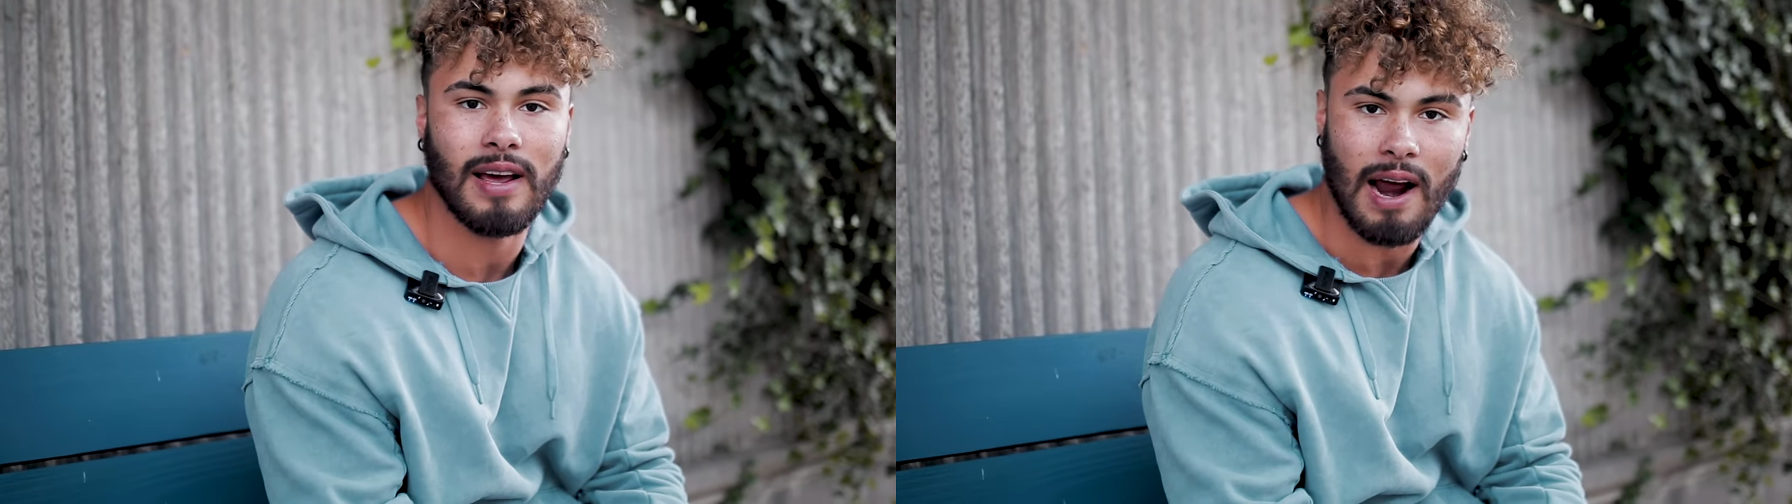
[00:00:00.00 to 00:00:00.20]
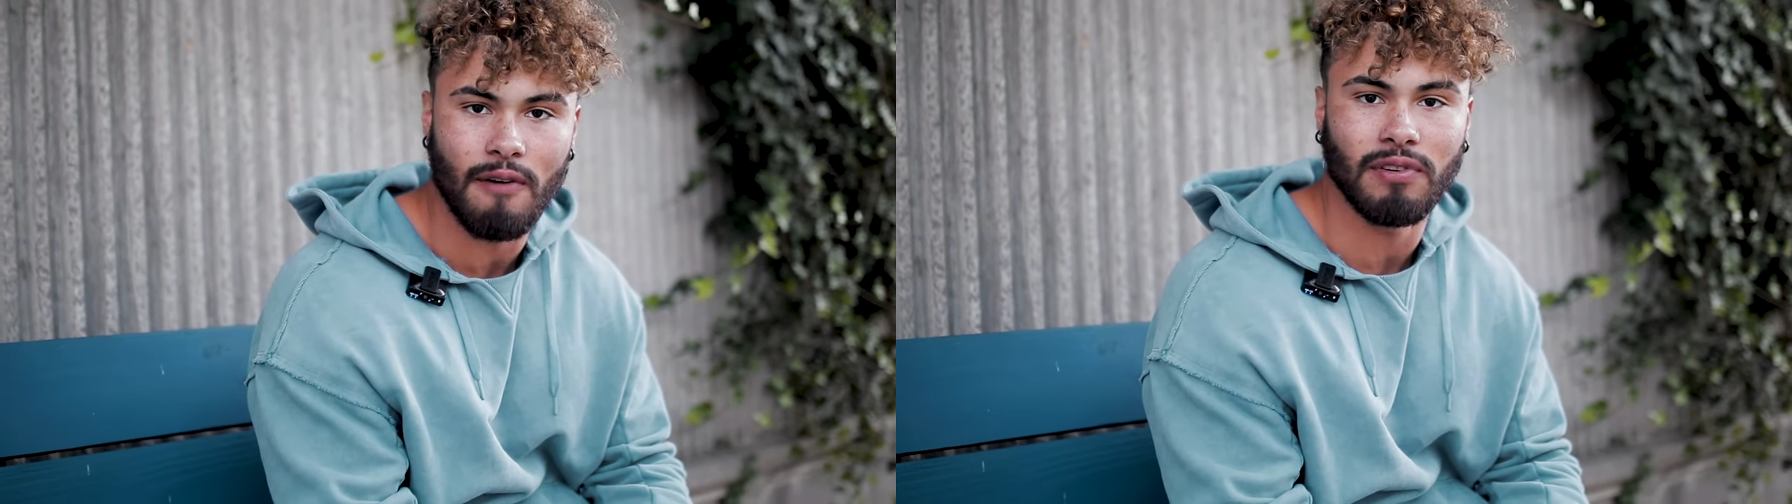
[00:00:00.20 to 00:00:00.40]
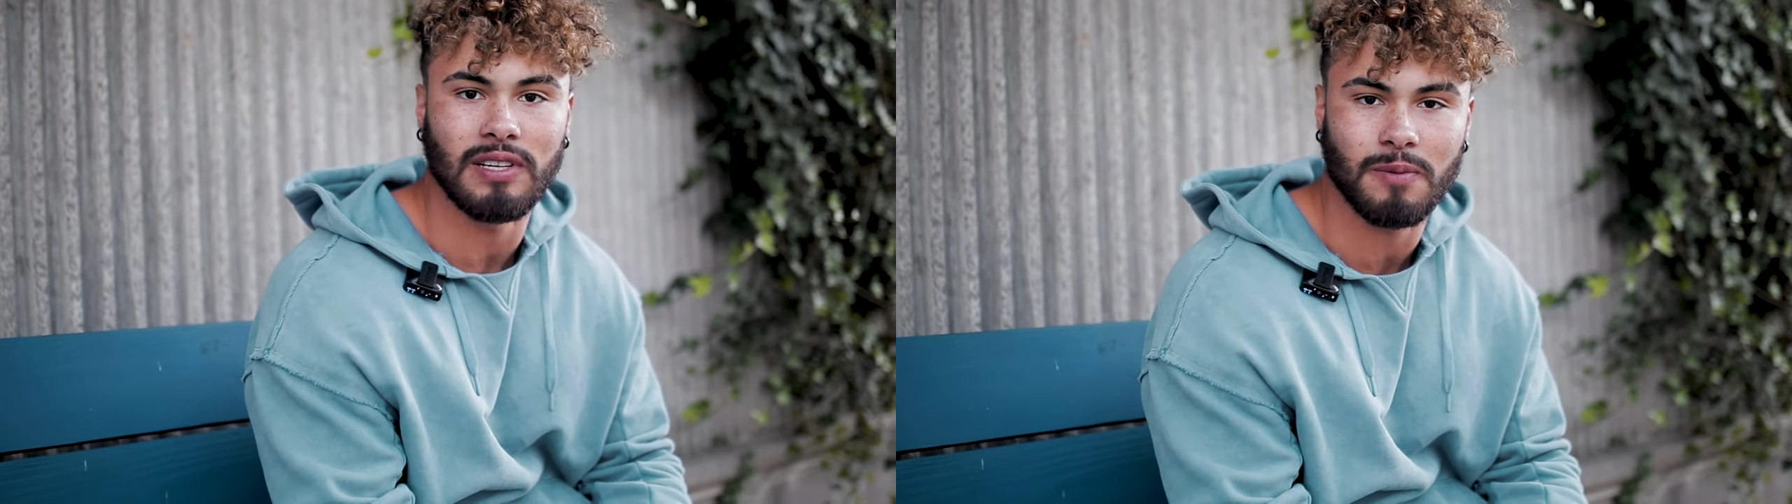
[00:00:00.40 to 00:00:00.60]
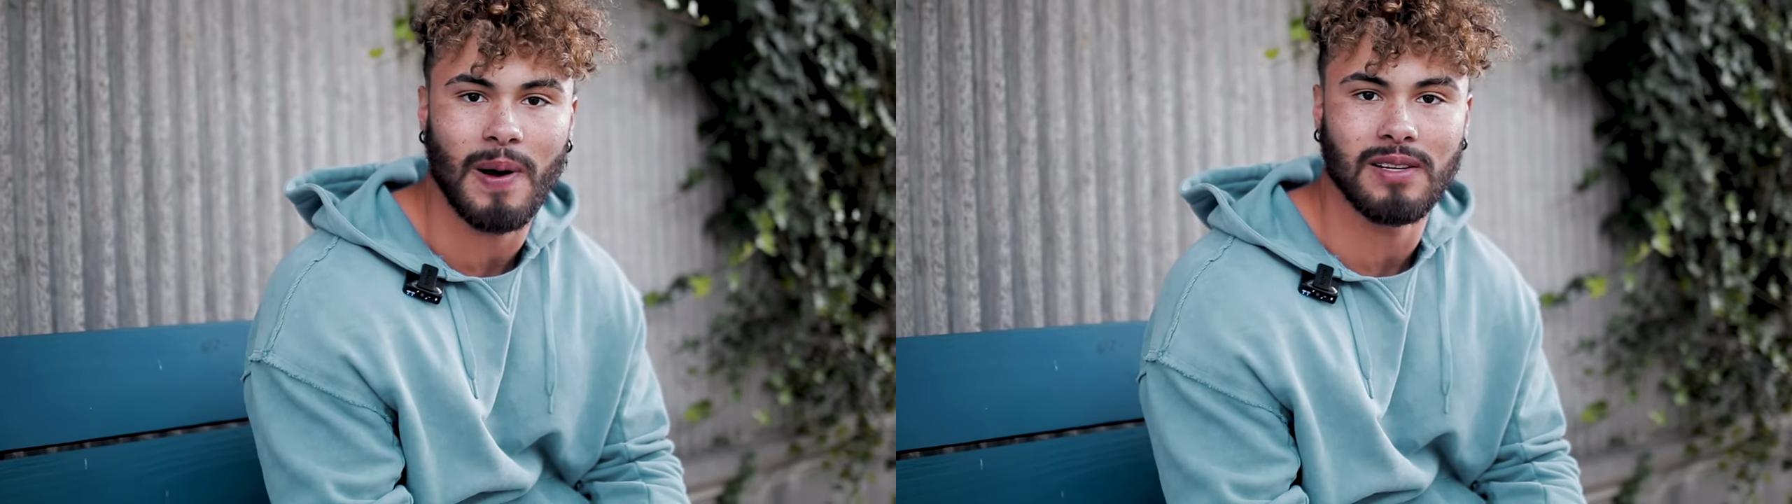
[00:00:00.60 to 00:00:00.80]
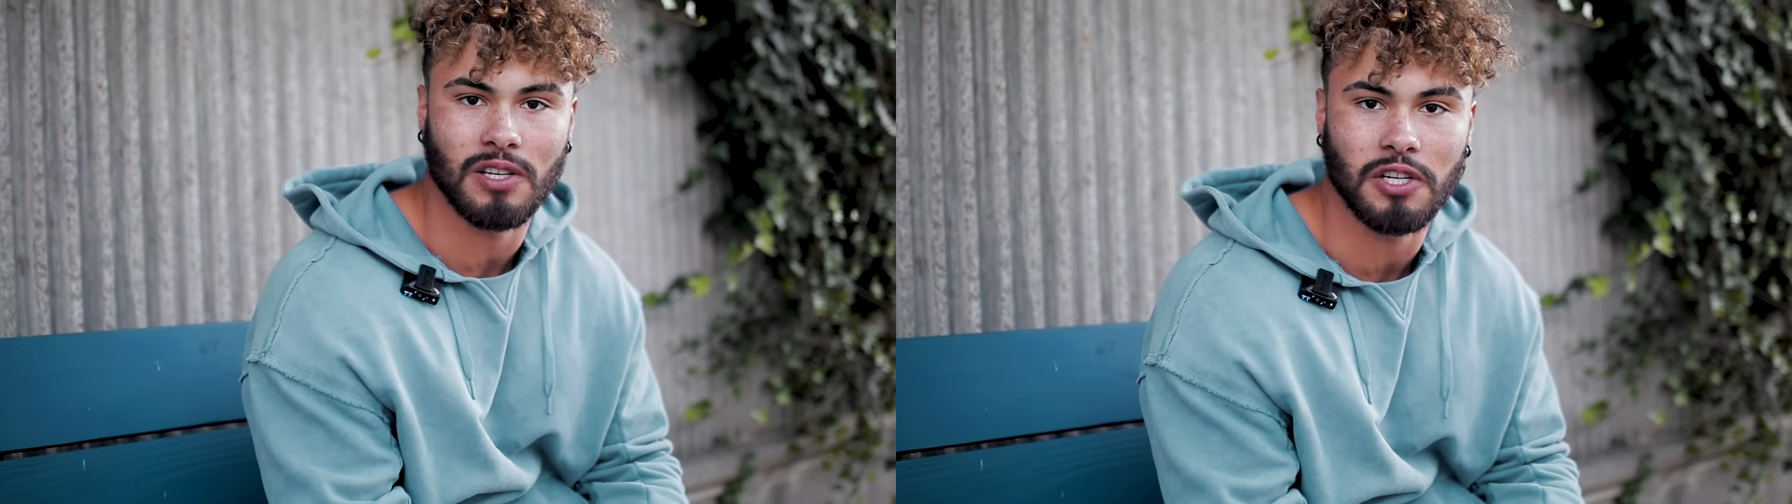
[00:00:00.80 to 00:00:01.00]
an Alphalete
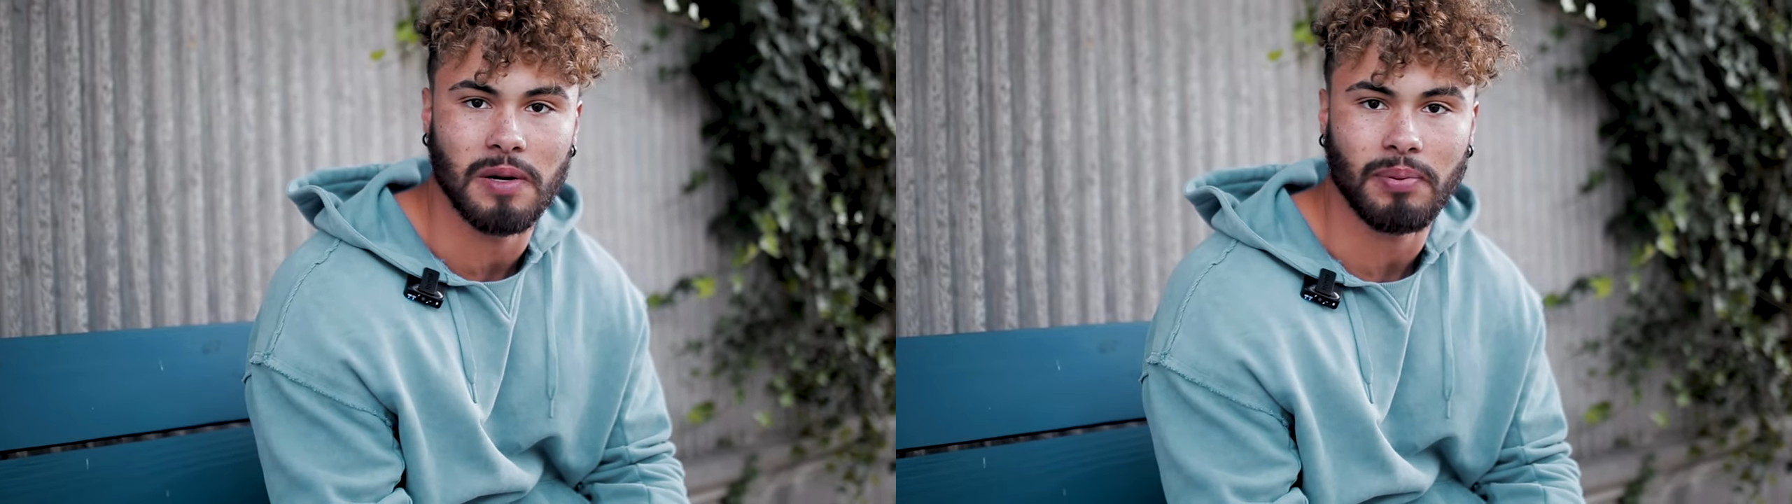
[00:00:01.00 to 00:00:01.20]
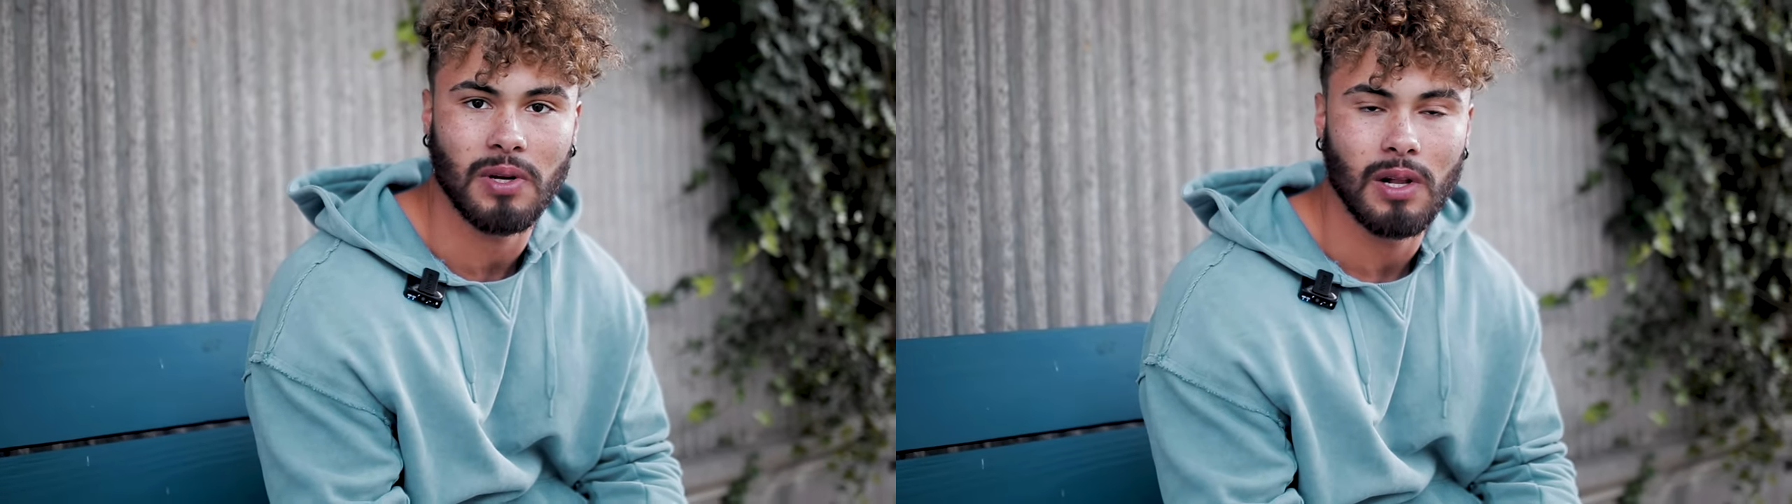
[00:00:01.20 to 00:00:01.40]
sponsorship.